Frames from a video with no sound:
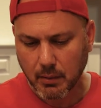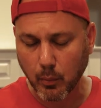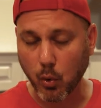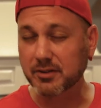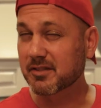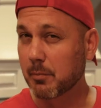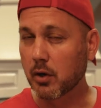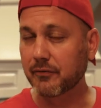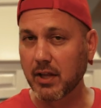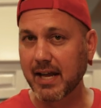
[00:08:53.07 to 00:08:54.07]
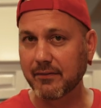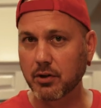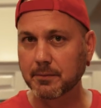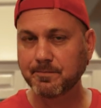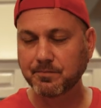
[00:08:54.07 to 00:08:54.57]
More smoke
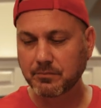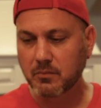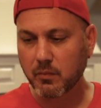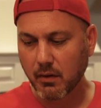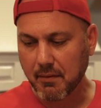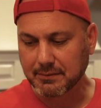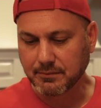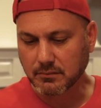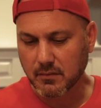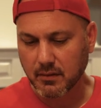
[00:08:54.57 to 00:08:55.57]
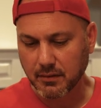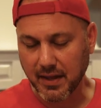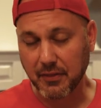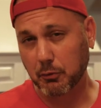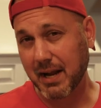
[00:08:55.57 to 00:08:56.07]
flavor
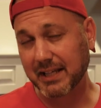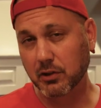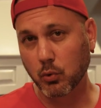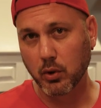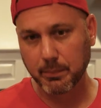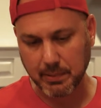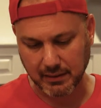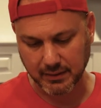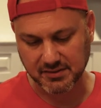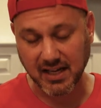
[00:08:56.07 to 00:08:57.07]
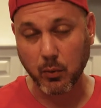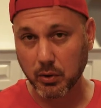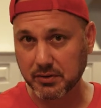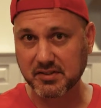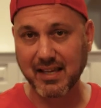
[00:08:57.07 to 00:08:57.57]
than the regular wood pellets. I
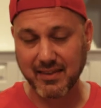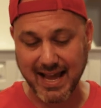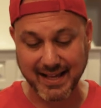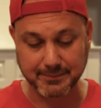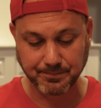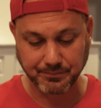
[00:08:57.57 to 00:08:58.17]
will say that.